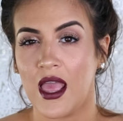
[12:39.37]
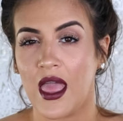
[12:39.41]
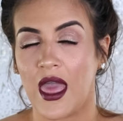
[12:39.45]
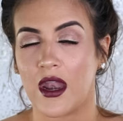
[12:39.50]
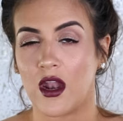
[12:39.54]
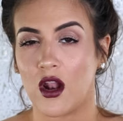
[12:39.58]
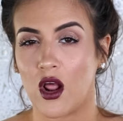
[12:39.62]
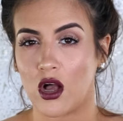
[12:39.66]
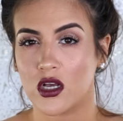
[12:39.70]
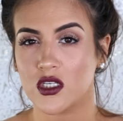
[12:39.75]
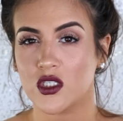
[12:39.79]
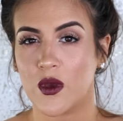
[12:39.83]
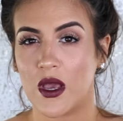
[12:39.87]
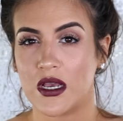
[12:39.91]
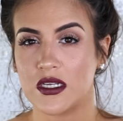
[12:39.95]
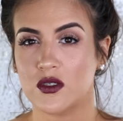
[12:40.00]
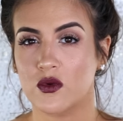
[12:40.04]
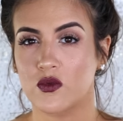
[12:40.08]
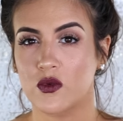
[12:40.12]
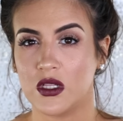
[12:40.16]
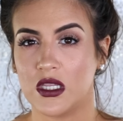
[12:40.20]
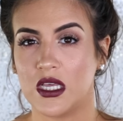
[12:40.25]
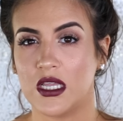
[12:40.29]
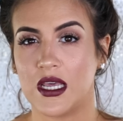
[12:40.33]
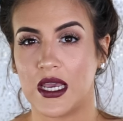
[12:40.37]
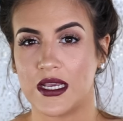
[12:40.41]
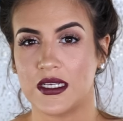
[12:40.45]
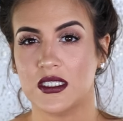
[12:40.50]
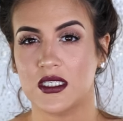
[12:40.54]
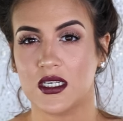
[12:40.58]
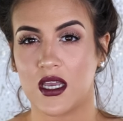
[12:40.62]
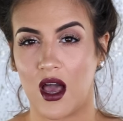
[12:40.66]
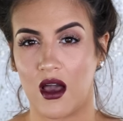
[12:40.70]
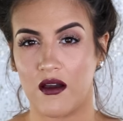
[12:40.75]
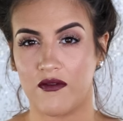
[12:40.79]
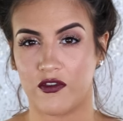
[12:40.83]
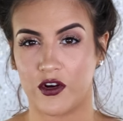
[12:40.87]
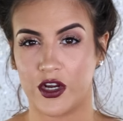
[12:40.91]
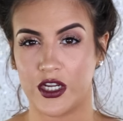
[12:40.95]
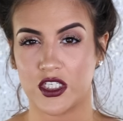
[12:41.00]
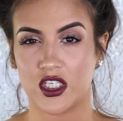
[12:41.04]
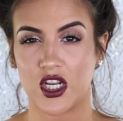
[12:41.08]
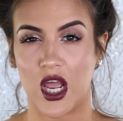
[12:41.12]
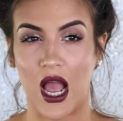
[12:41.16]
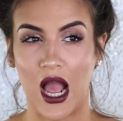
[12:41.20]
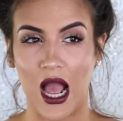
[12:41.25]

And it also has a really nice coverage.